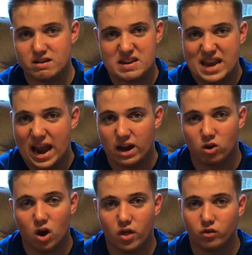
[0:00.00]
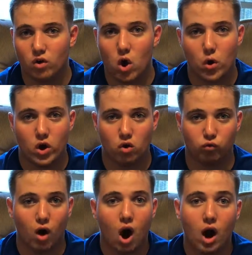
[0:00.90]
nail on the road, a
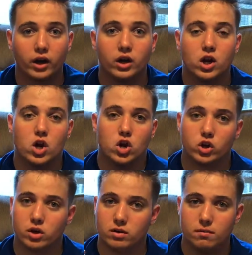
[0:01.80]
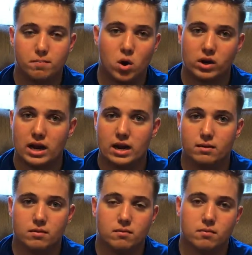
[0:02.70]
rock could hit
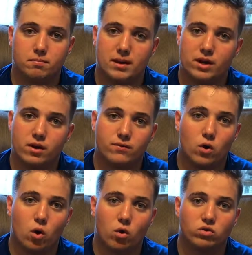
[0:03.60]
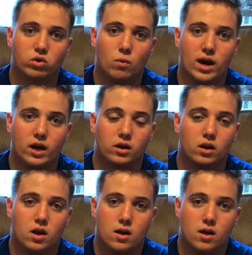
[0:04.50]
a big enough hole so where